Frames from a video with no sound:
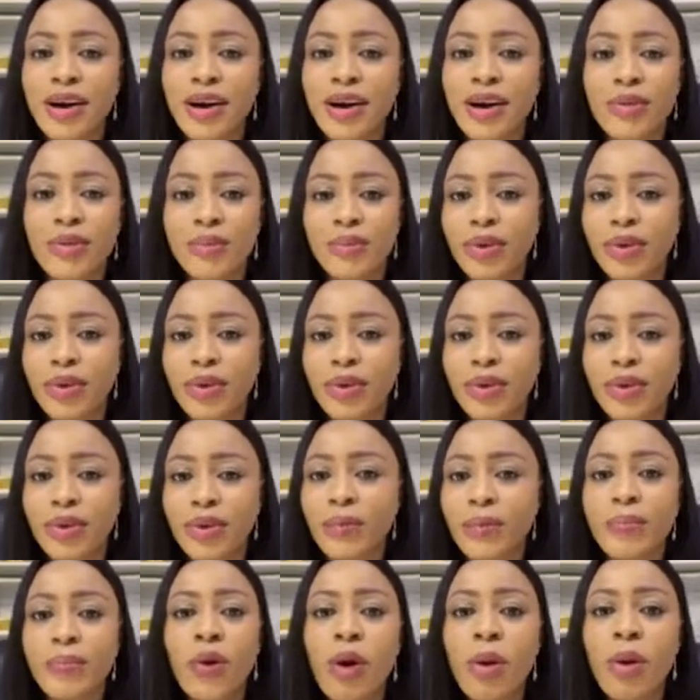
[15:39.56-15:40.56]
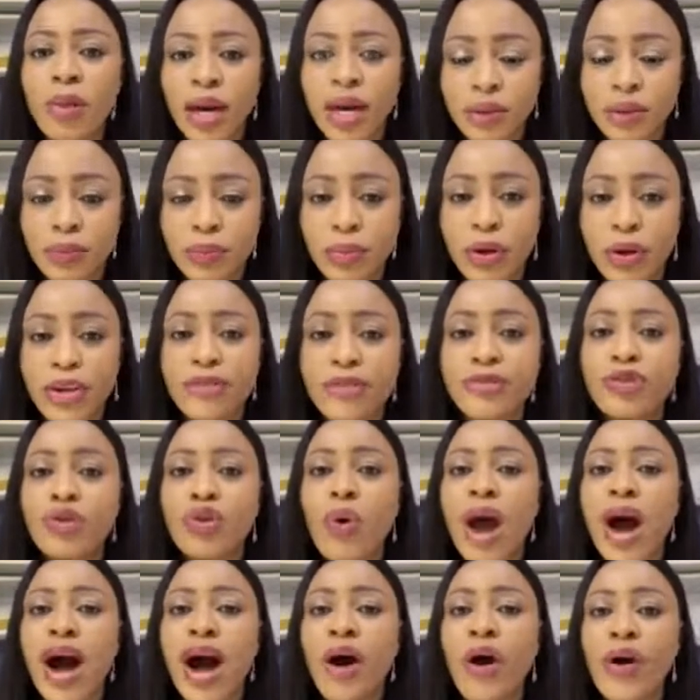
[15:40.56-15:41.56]
a poor man. But if
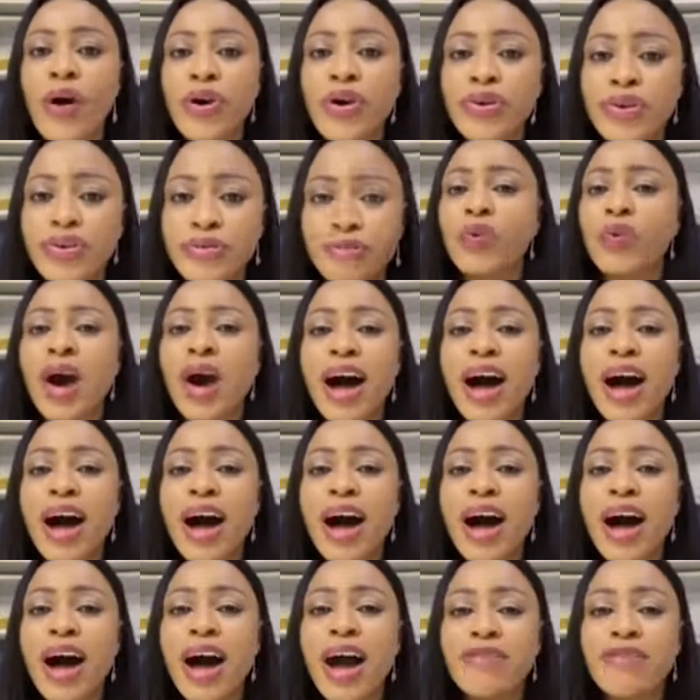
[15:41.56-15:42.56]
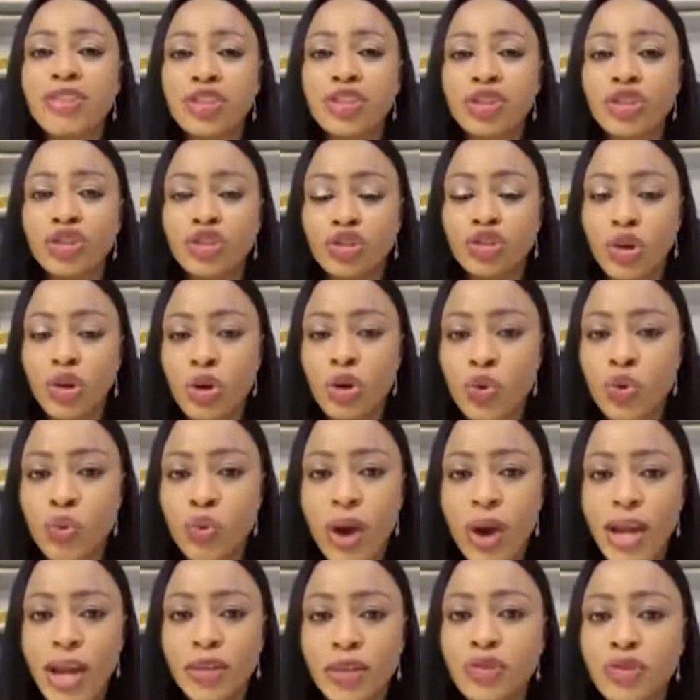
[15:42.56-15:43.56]
you are hungry for success and
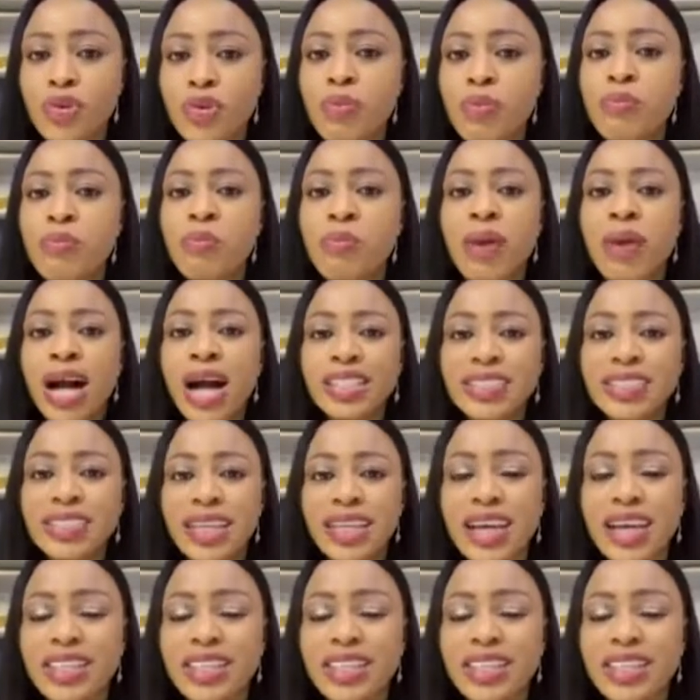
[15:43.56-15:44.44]
you have a strong why,